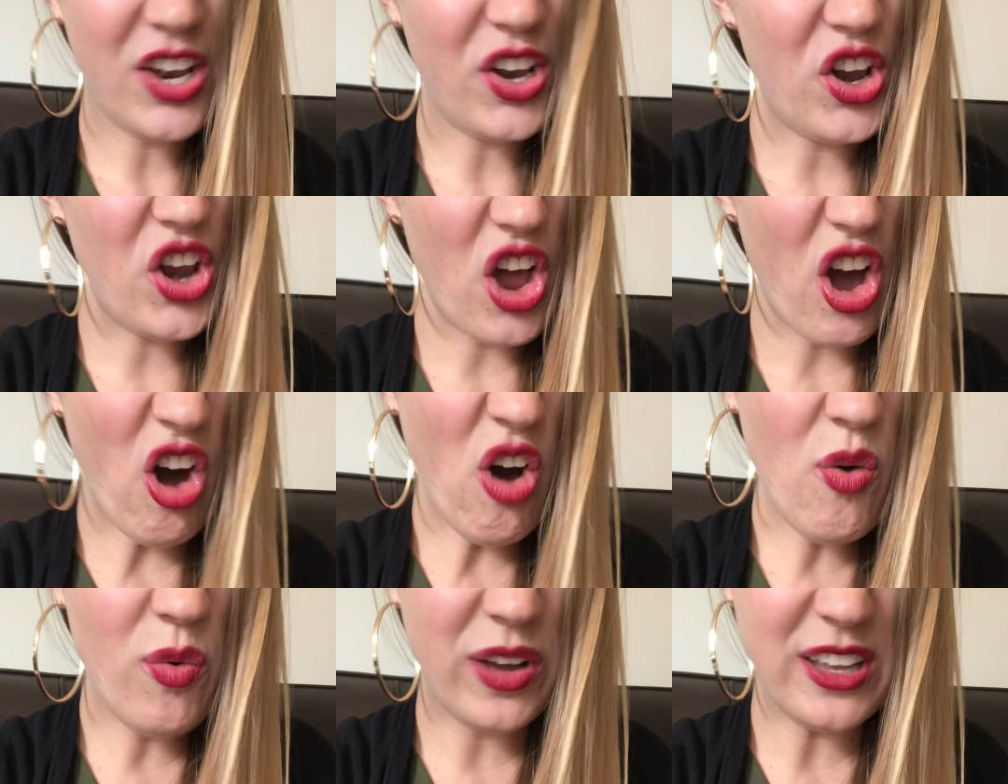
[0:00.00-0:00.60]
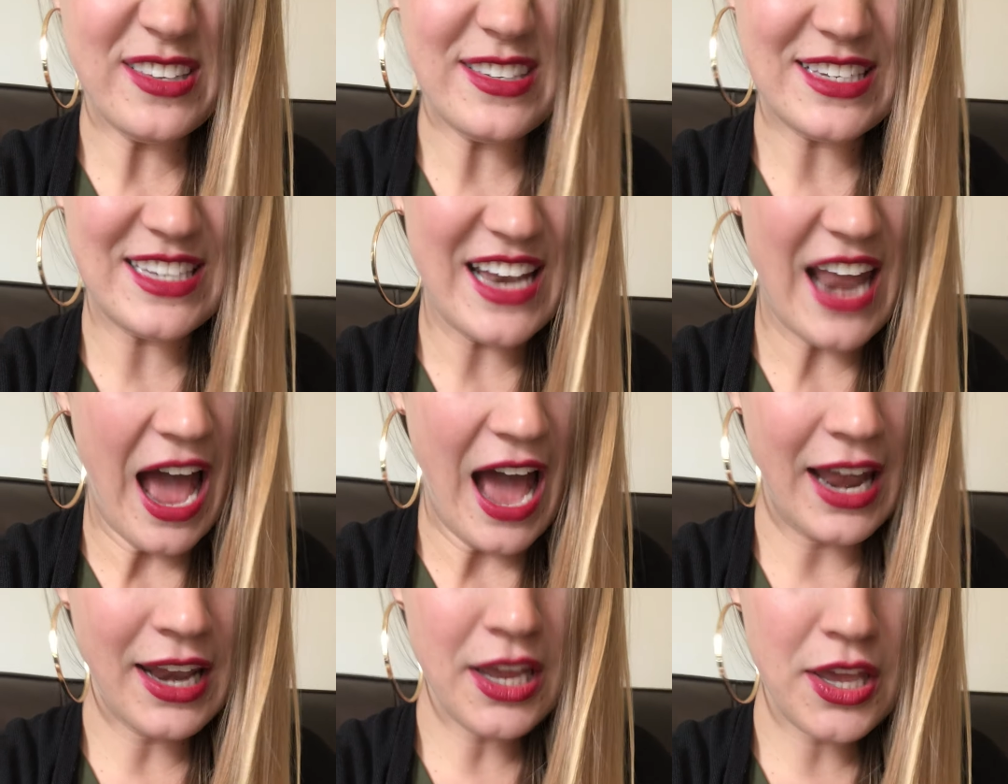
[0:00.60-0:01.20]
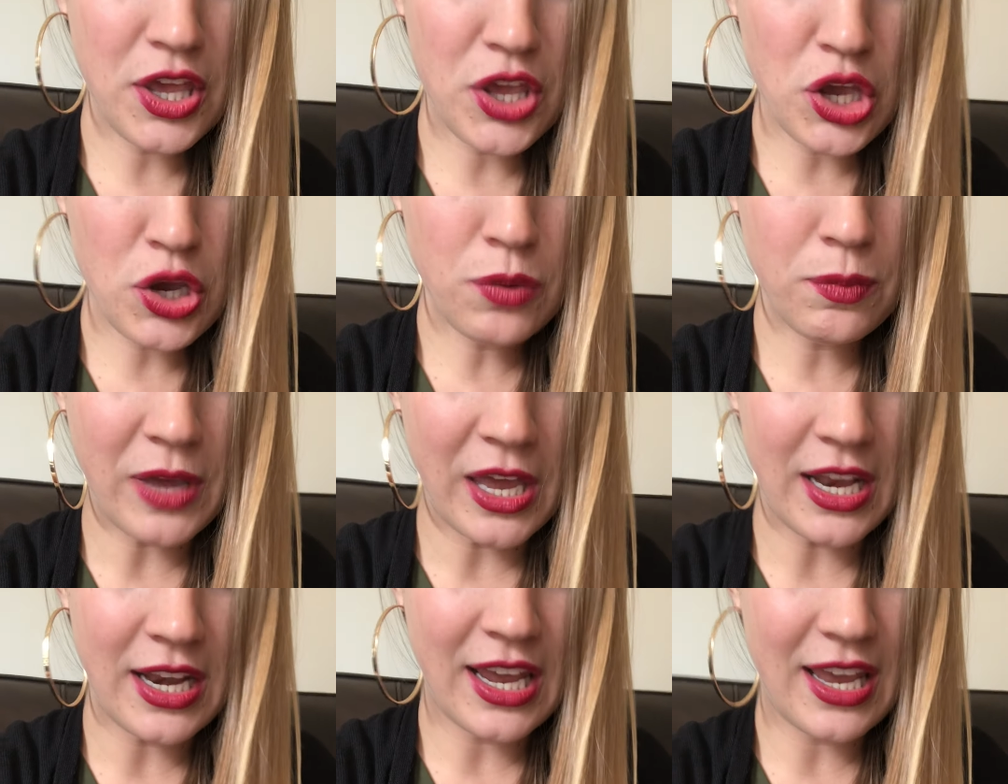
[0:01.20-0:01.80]
No, it's not a
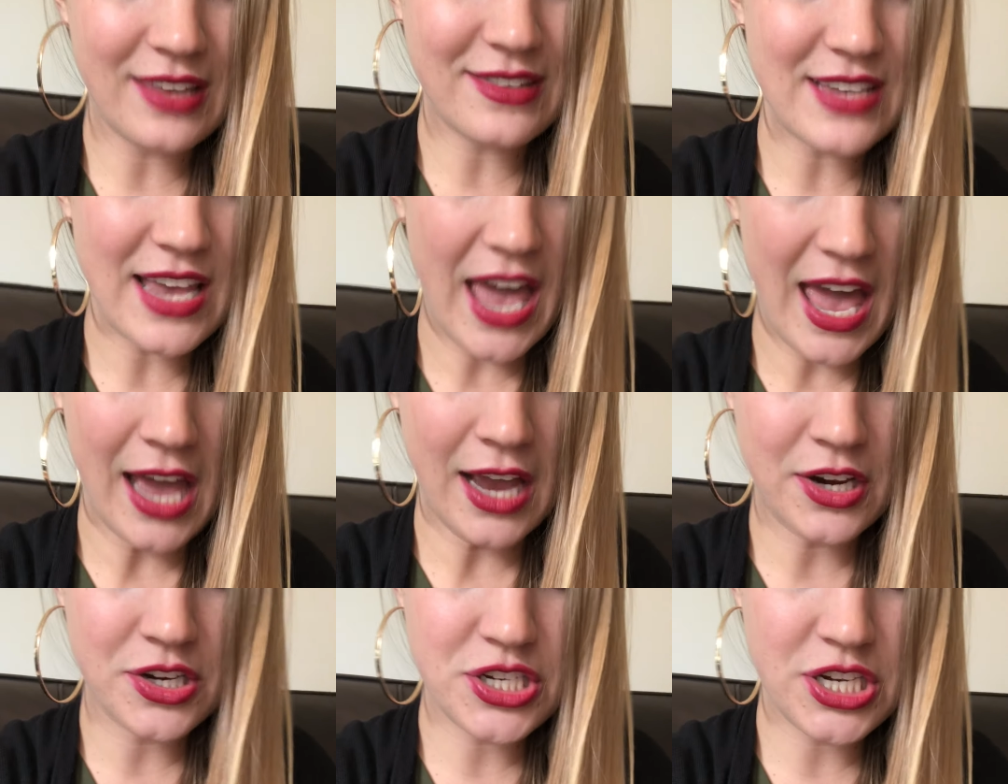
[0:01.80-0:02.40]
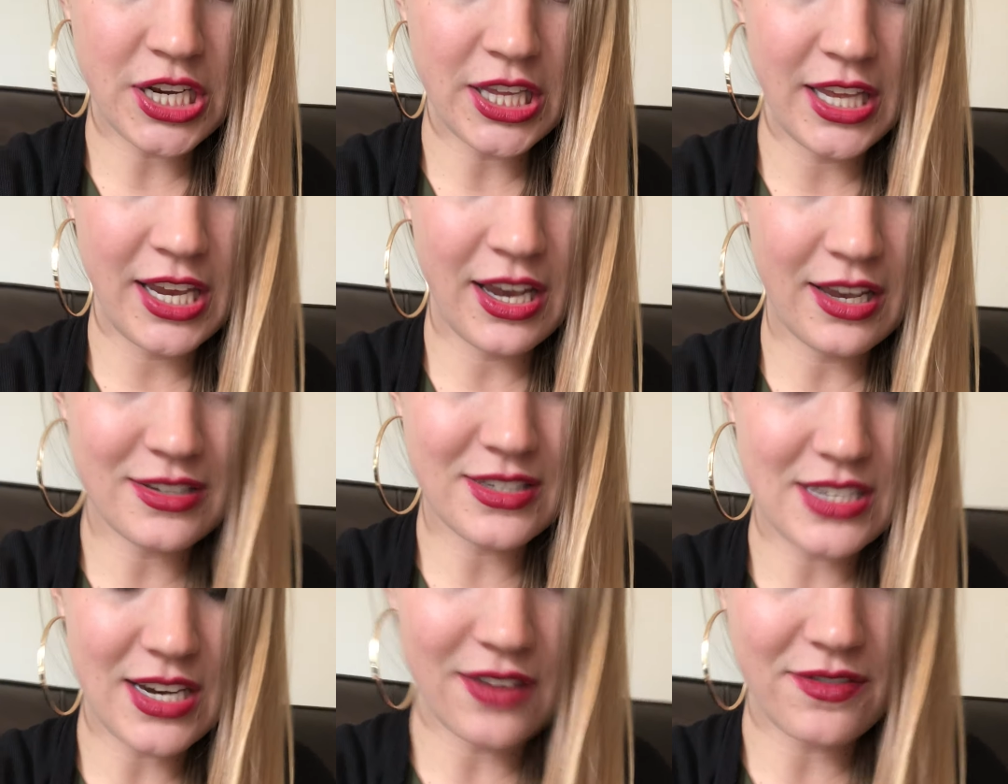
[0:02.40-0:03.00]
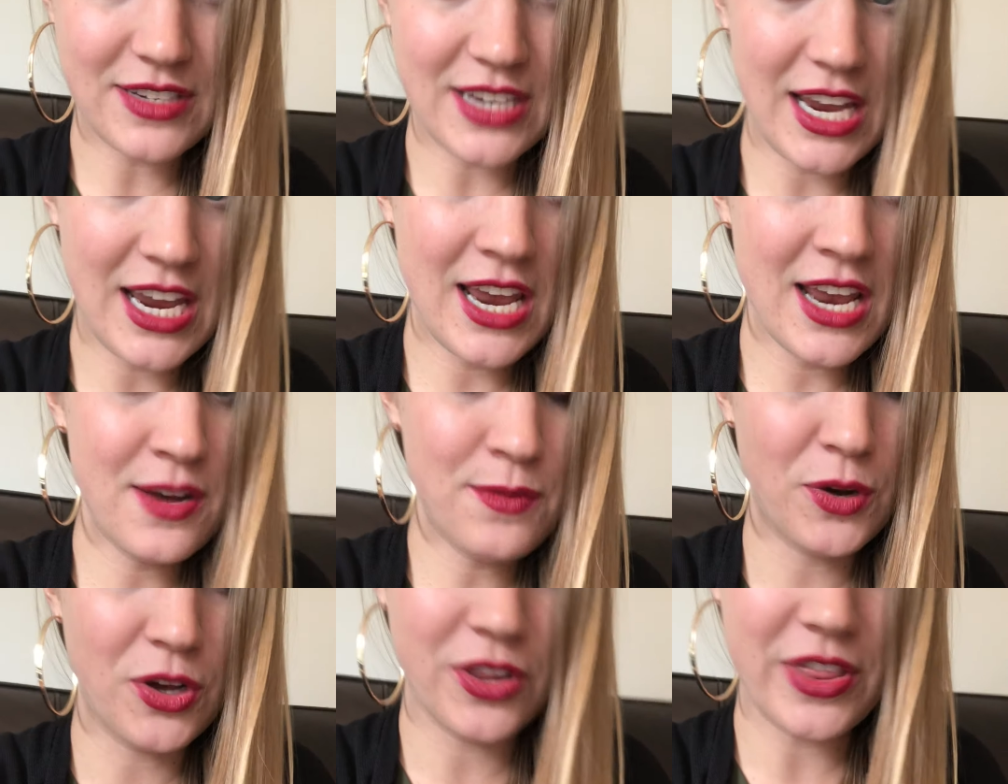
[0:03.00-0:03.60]
human. It's actually a stuffed
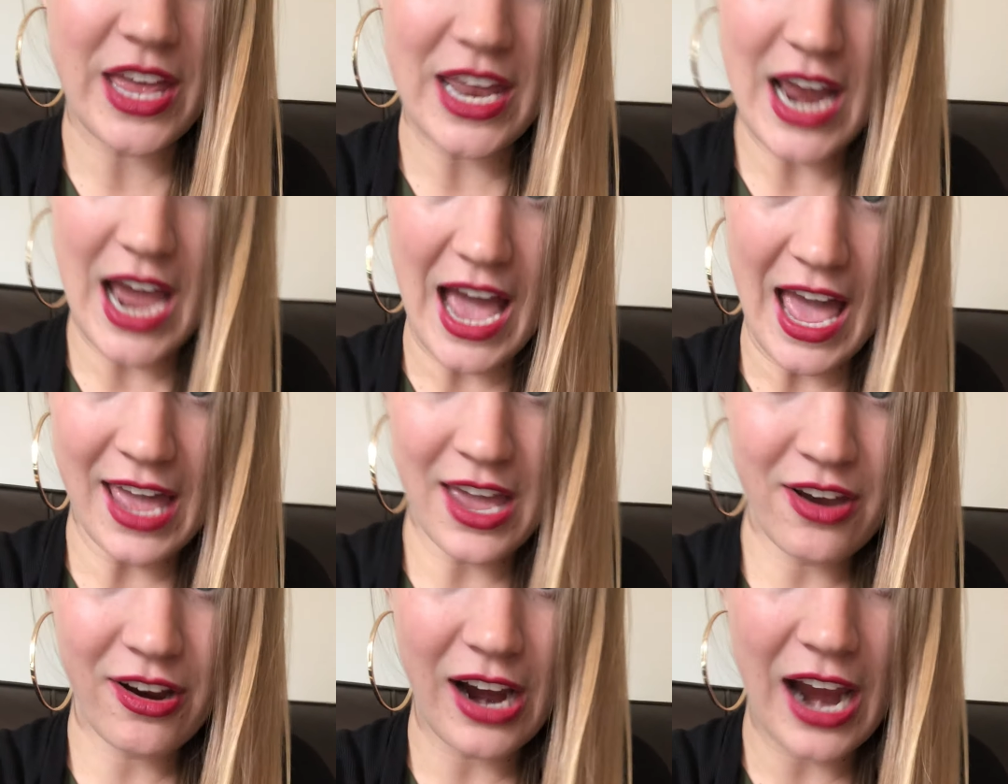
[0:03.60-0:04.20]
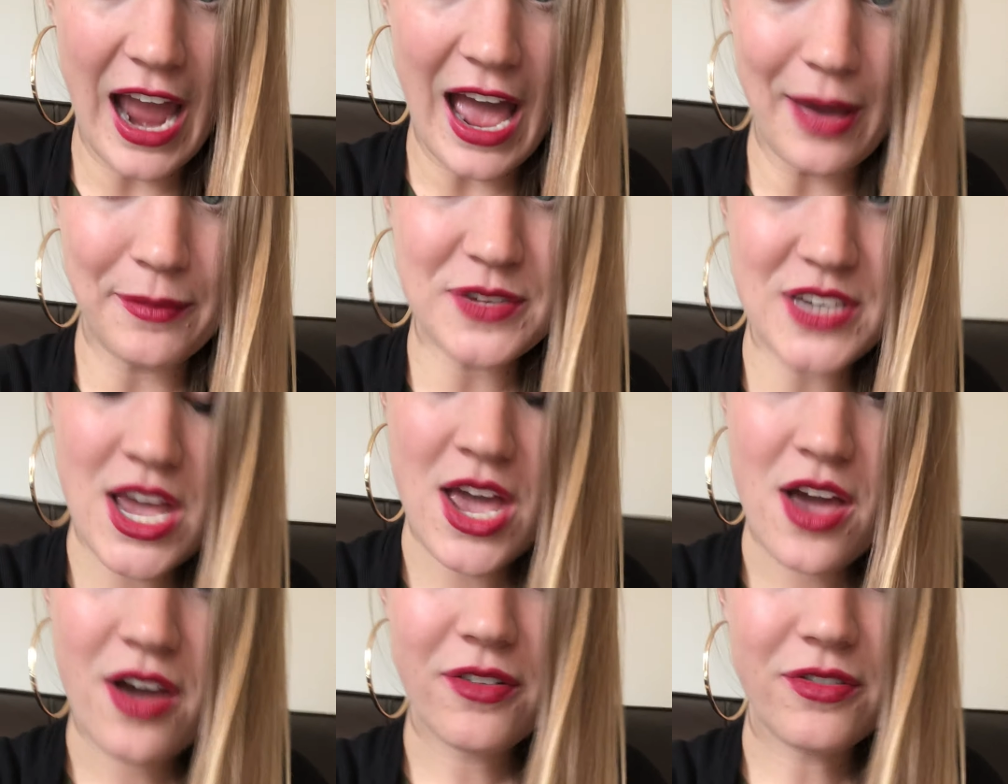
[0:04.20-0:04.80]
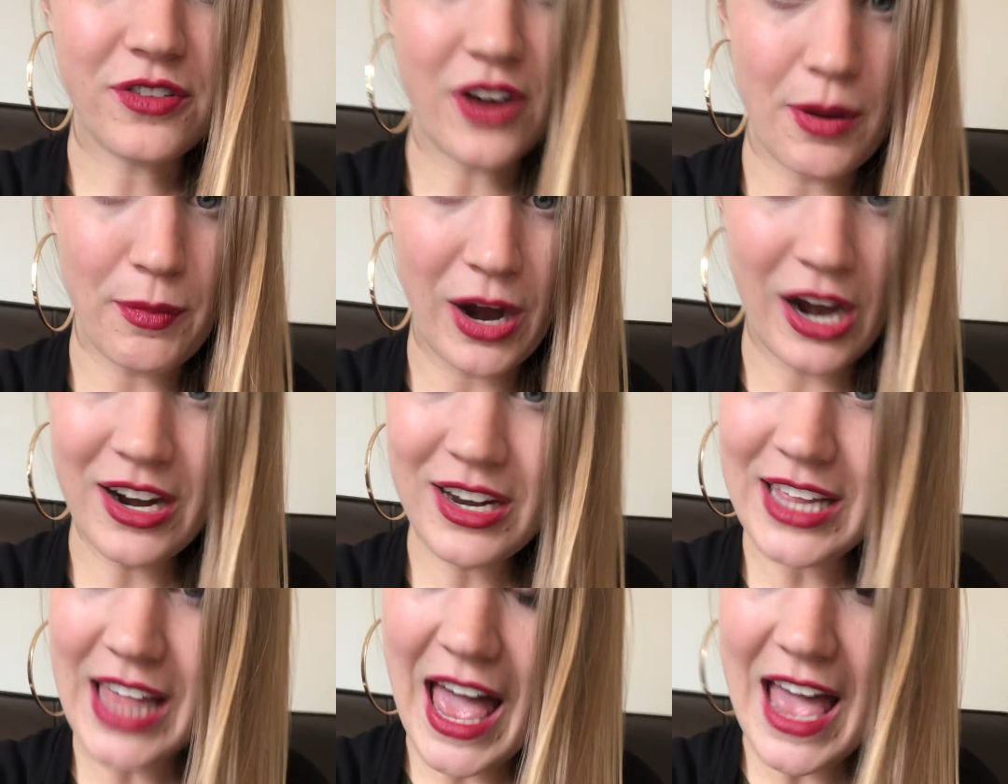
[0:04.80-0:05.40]
animal that I grabbed from
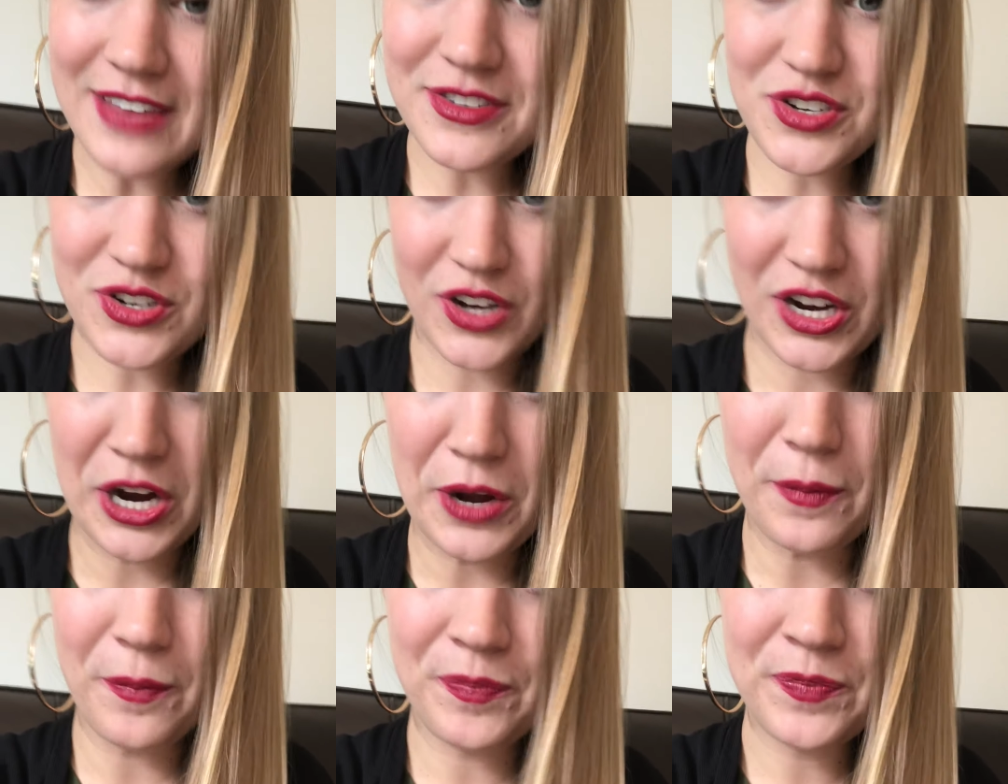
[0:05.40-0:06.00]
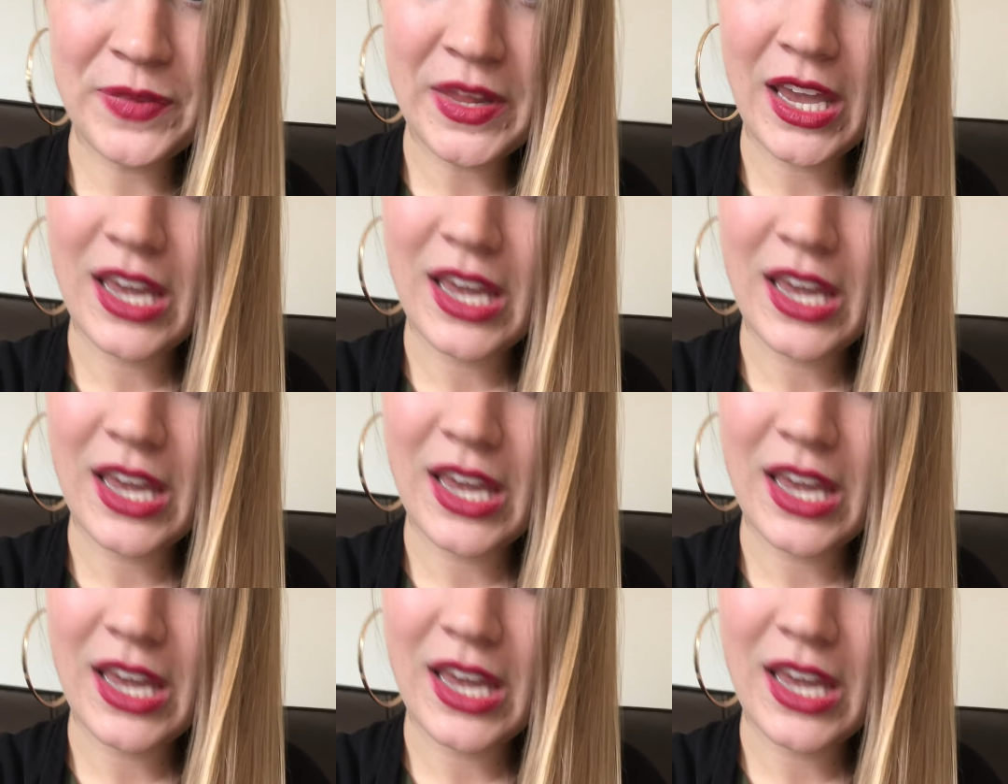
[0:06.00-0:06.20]
our classroom